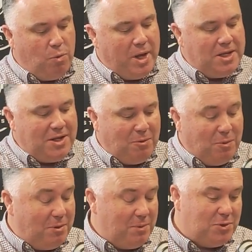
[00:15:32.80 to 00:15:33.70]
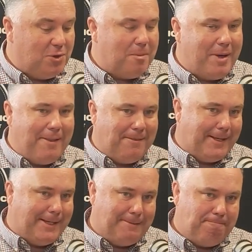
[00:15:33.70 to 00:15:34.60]
When we talk about
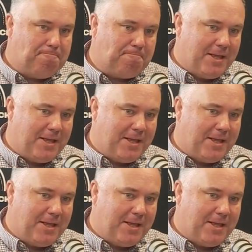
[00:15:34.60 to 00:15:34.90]
the